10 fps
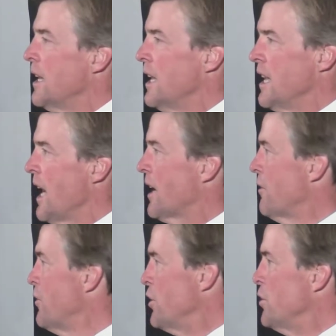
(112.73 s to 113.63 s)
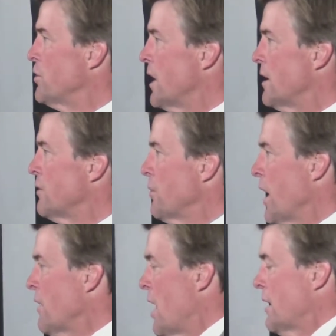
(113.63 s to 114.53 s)
he got confused and we
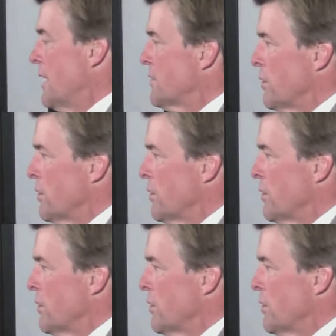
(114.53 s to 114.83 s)
got clocked out.